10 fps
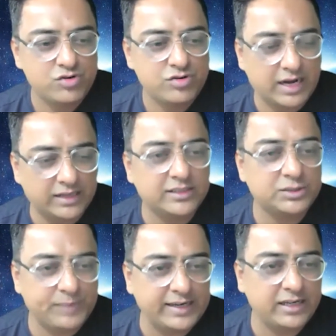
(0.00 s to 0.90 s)
rather
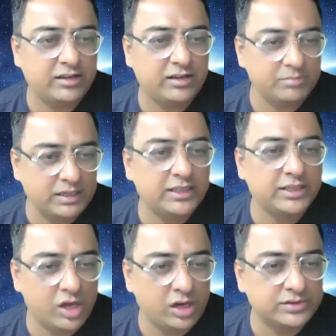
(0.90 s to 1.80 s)
than spending a million
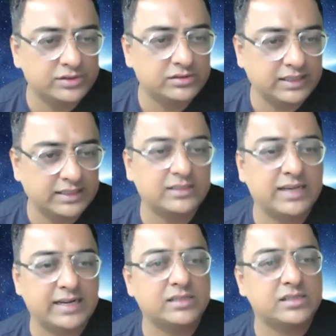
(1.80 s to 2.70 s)
dollars, they can
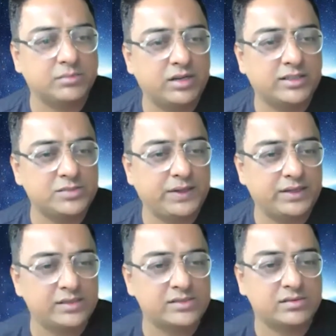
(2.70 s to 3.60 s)
get the similar
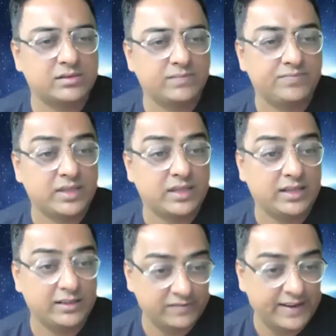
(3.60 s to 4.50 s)
experience.
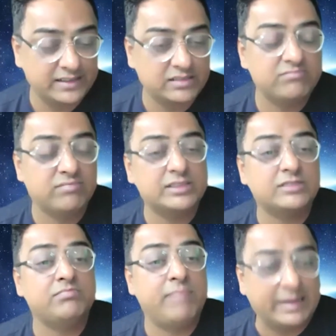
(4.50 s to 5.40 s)
In fact, much
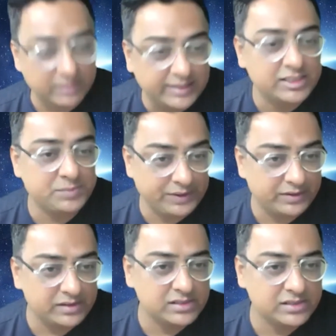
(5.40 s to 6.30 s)
better
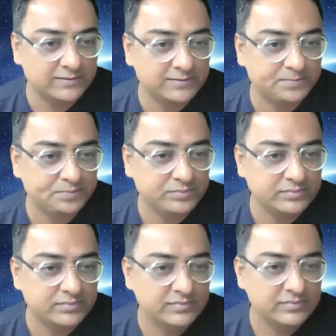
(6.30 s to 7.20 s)
experience
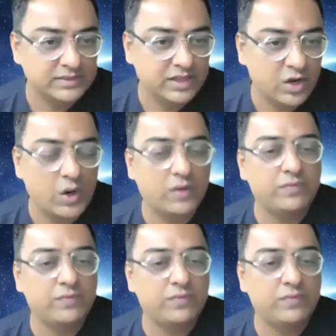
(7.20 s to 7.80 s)
on